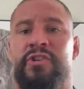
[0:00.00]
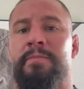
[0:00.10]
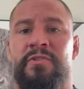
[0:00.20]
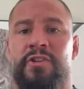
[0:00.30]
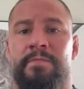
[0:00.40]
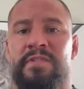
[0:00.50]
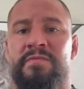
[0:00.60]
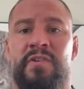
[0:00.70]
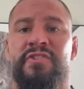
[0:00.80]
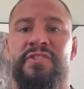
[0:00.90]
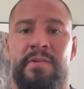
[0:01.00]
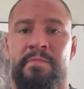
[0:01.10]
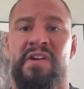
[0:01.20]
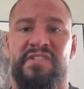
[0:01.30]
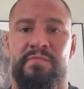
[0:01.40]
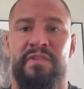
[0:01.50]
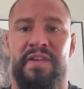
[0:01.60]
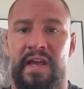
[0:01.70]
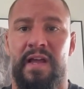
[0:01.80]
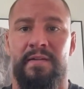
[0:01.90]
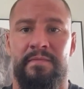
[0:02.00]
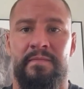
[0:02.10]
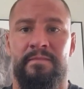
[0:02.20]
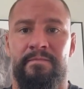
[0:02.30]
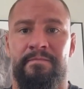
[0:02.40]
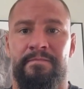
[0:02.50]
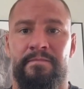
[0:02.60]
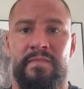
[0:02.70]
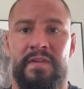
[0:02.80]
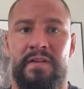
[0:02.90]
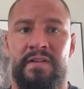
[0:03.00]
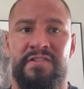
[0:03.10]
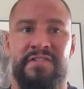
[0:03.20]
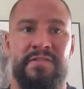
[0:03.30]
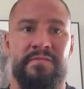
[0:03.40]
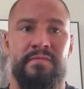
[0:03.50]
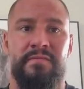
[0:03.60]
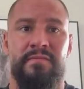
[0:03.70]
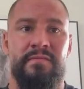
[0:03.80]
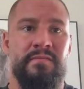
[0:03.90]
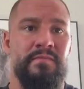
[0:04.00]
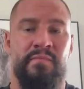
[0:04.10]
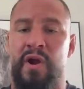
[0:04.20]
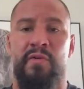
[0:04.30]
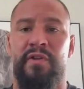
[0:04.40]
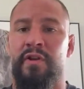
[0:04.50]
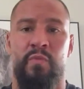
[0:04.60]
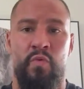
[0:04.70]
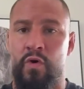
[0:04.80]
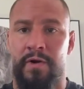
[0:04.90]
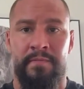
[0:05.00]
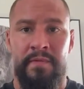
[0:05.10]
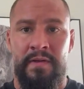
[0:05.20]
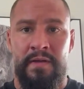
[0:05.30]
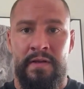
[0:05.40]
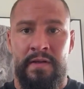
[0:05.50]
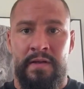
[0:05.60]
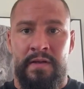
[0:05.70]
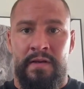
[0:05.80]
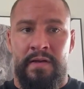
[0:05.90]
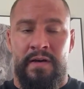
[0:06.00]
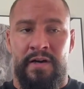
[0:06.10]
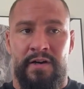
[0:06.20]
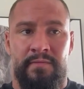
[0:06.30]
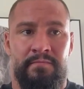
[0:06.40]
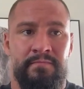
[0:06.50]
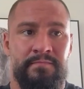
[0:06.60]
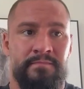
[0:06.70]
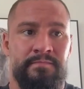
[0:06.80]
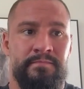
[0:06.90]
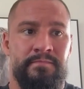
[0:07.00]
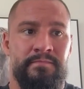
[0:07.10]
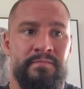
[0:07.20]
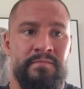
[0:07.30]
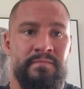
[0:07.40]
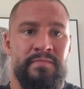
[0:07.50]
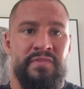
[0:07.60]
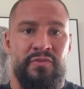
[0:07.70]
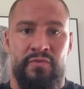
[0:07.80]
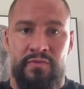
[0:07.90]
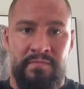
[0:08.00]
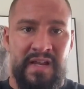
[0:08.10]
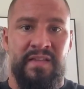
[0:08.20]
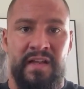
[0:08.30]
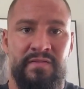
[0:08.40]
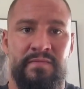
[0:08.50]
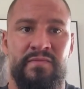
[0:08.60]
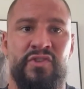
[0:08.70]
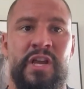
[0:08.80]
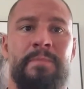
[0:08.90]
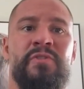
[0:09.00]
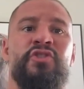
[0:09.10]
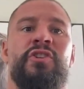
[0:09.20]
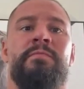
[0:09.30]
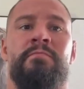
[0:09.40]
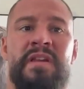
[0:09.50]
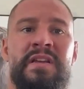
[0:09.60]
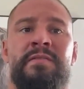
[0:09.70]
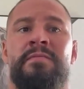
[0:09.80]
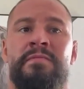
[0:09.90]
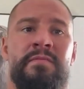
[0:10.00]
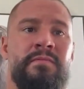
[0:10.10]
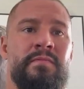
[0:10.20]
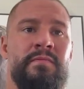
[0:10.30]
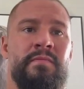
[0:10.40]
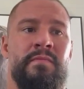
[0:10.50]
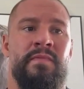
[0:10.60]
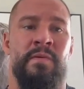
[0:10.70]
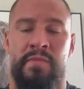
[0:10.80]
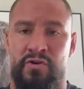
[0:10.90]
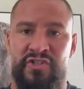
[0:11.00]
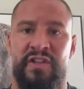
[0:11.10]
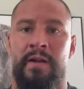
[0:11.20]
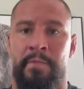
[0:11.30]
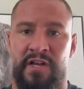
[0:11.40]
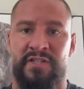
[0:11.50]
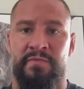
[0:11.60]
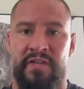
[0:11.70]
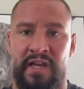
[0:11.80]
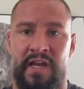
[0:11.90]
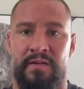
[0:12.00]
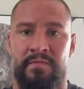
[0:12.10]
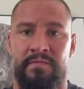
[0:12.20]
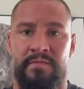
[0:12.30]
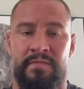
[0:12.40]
Championship as much as I possibly can is priority number one. To make that championship mean the most that I possibly can